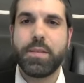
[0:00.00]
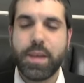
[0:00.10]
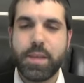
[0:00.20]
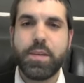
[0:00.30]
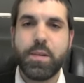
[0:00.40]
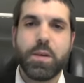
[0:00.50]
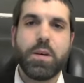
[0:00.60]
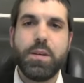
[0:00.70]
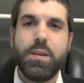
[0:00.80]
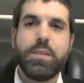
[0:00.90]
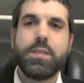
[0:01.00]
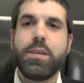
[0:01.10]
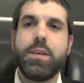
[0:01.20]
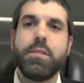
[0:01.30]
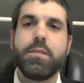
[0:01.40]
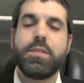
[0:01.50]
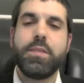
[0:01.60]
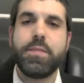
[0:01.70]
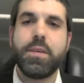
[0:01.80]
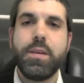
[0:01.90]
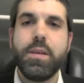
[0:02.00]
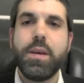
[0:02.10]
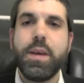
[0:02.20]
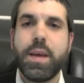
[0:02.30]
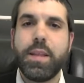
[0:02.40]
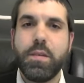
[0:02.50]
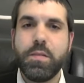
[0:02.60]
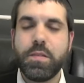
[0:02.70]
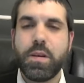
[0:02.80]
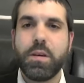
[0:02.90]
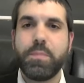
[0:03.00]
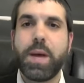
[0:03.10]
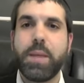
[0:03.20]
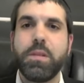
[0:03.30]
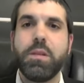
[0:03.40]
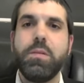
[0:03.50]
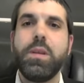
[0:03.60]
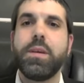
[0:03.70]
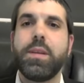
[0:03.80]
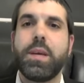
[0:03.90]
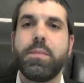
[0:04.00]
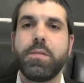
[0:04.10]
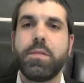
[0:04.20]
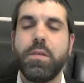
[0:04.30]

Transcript: Like I said, we call it Nisan, Iyar, Sivan, and those are Babylonian names.